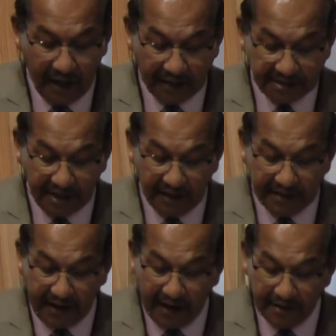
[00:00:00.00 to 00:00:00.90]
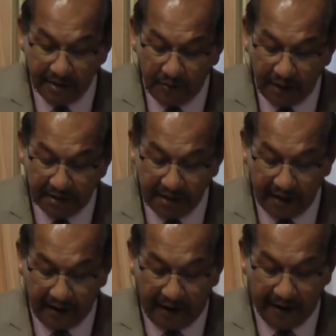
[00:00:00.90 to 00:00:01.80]
And still it rained the
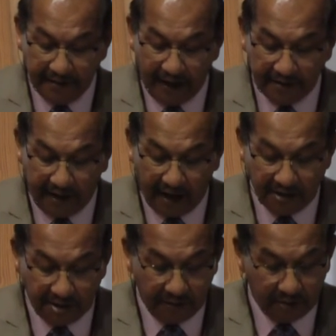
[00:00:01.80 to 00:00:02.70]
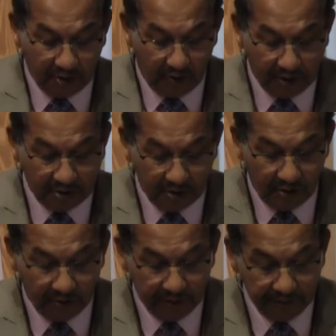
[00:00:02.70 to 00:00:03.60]
wintry rain that drenched him through and
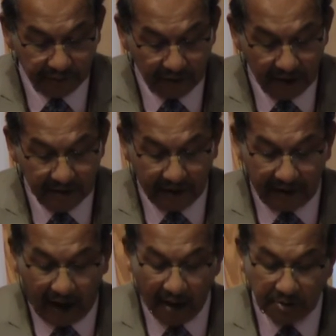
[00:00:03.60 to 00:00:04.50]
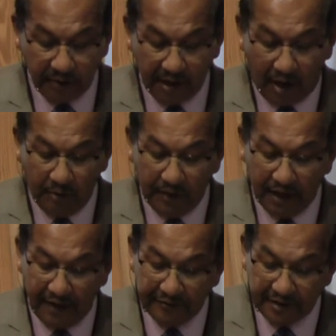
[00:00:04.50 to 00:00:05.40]
through. The crowds went home
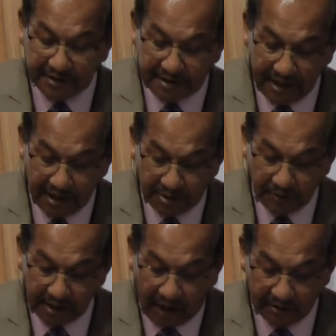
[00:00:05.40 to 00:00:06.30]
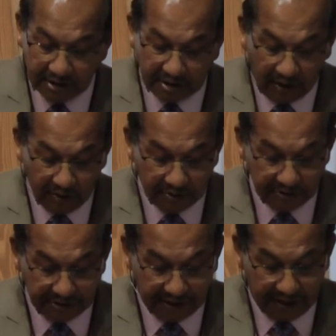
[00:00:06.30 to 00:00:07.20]
and left the streets without a soul
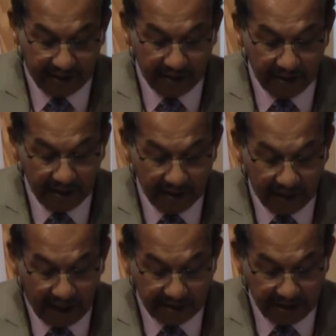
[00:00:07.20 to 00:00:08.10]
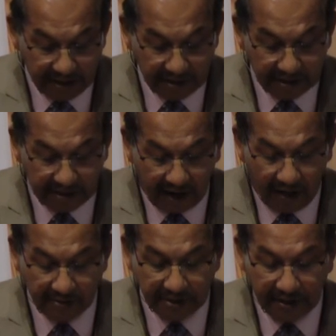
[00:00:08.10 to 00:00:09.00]
to see. And Jesus
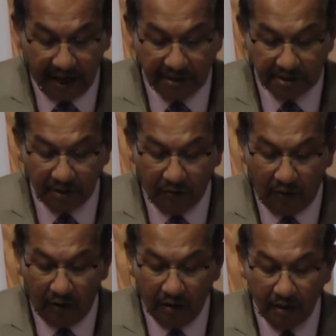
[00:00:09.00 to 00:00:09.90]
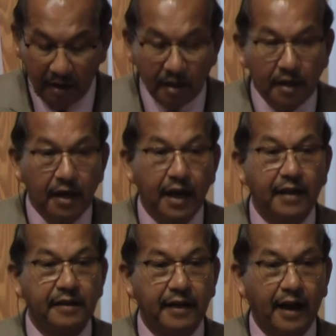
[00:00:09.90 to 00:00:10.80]
crouched against the wall
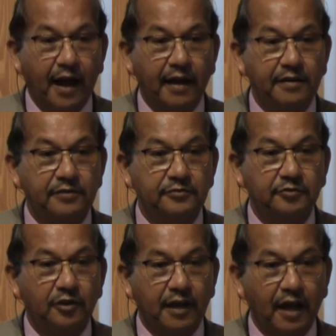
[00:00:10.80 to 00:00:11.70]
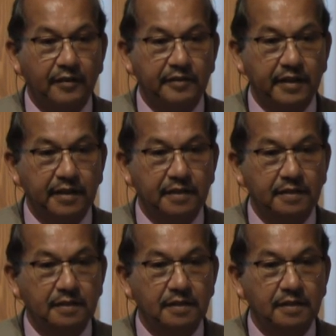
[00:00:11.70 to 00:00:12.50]
and cried for Calvary.